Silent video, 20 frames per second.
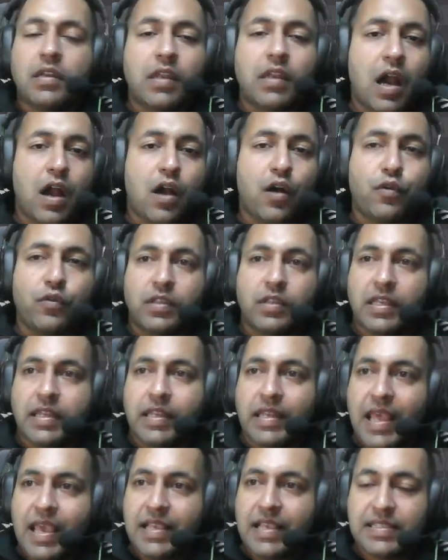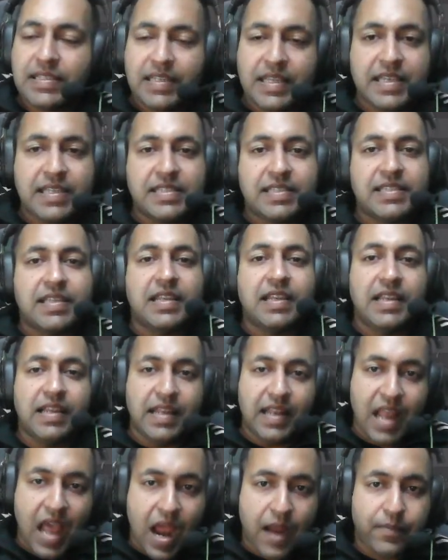Now, the next is
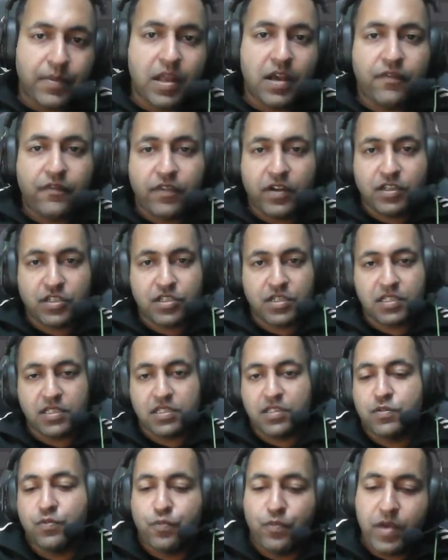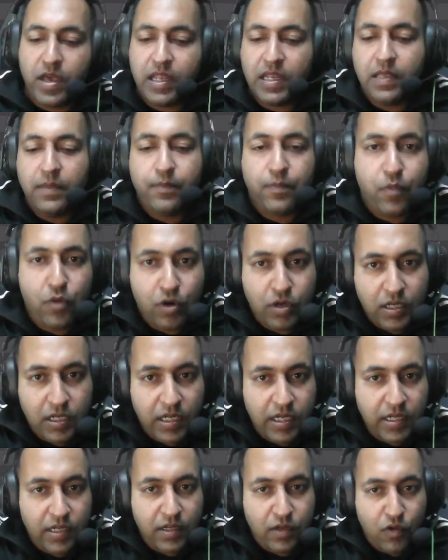lambda functions, very
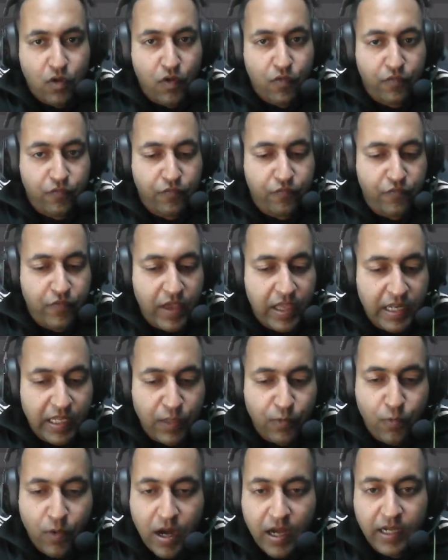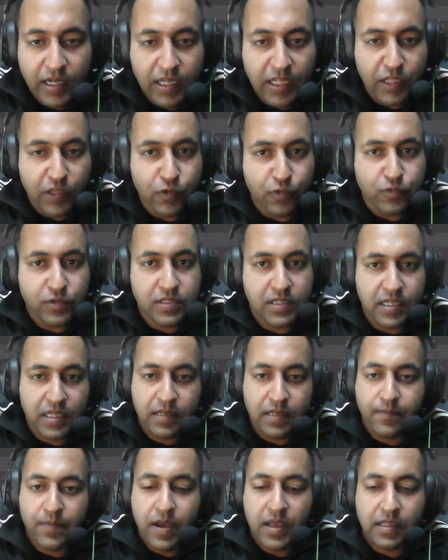important of very widely used
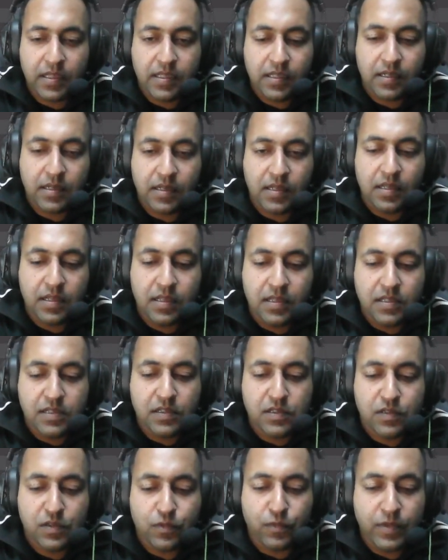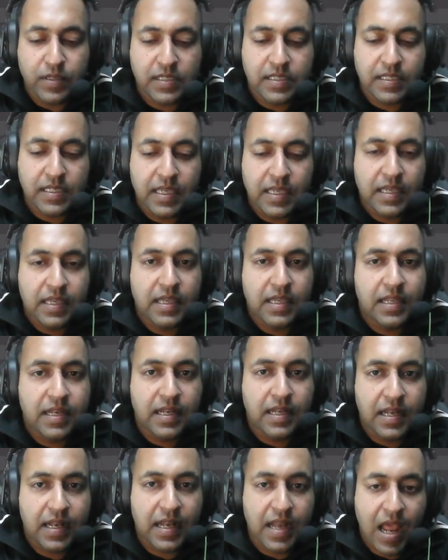in Python. So we say
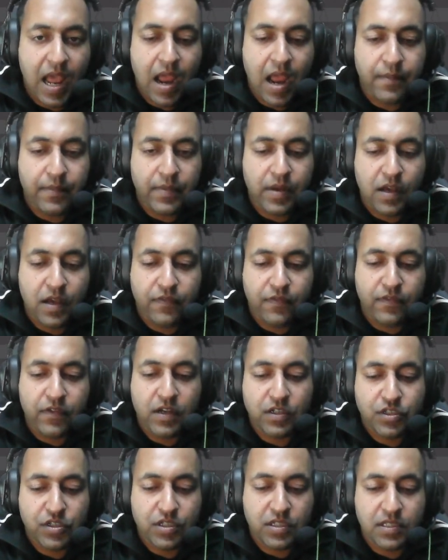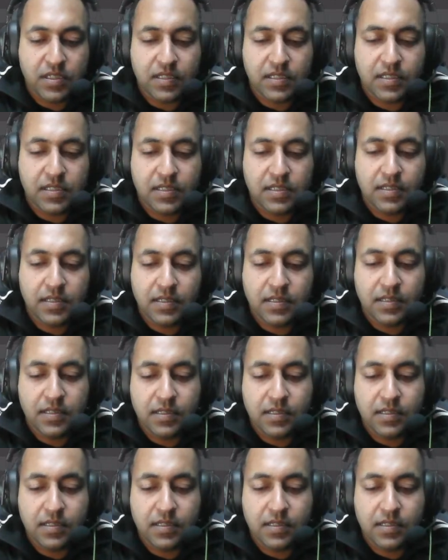lambda functions.